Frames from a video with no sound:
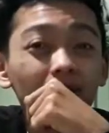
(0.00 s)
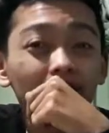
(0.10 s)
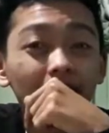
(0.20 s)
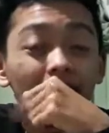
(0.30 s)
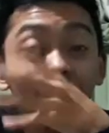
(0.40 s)

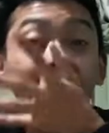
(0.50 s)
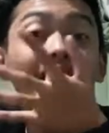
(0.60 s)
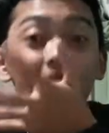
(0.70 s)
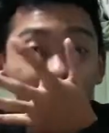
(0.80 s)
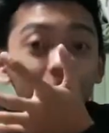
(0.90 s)
And
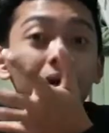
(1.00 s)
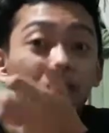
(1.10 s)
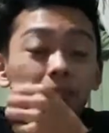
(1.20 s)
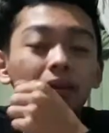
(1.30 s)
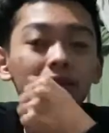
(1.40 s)
luckily nga,
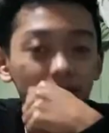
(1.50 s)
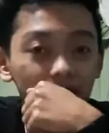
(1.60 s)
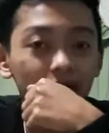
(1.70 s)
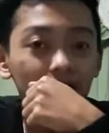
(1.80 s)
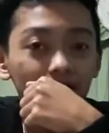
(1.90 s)
meron pa dun.
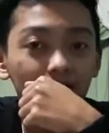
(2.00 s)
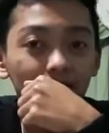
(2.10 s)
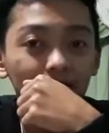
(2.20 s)
So,